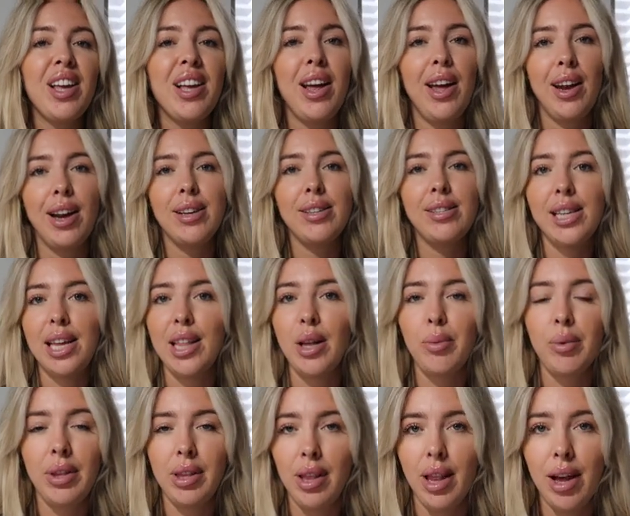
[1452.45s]
And I say that
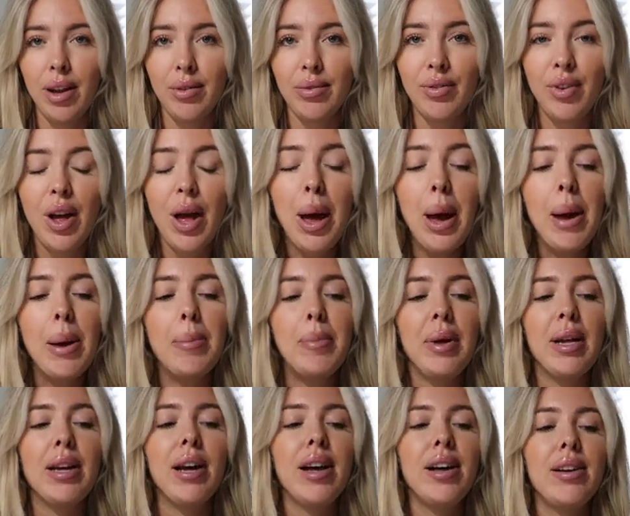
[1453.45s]
with love,
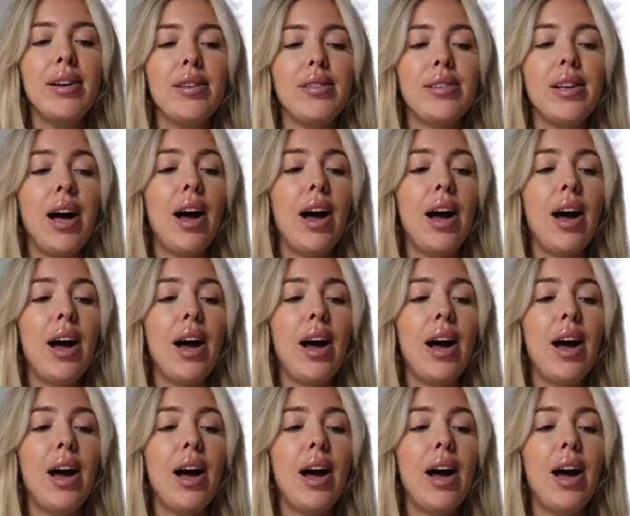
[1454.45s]
because